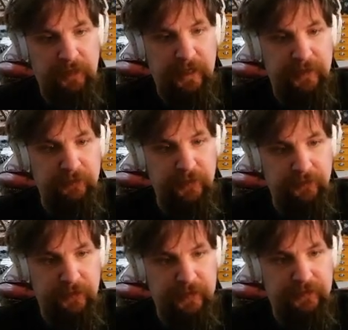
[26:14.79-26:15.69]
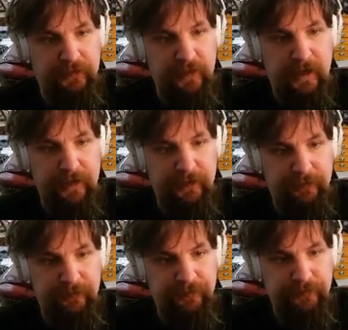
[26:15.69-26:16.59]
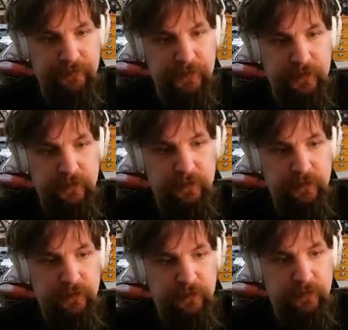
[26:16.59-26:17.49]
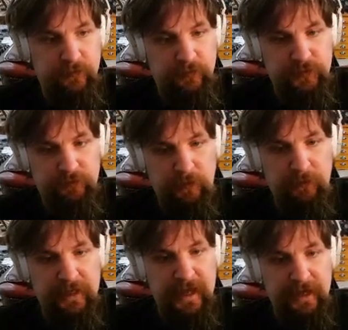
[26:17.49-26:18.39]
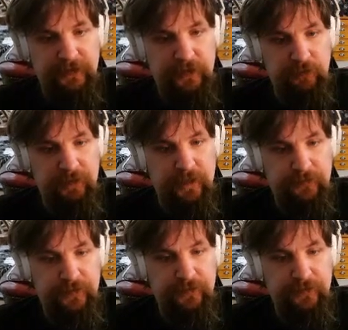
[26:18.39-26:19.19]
playing the Moonlight Sonata. Which is what we got to do, because